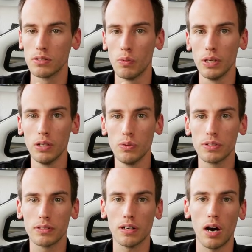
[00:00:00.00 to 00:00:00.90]
So we
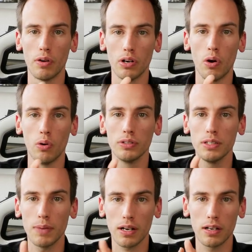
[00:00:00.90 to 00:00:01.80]
used our own
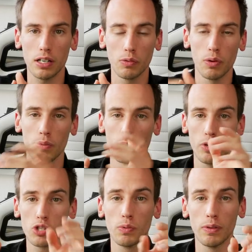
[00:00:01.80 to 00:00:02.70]
debug card,
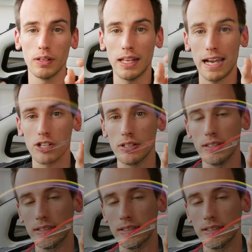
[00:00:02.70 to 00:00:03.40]
which we will actually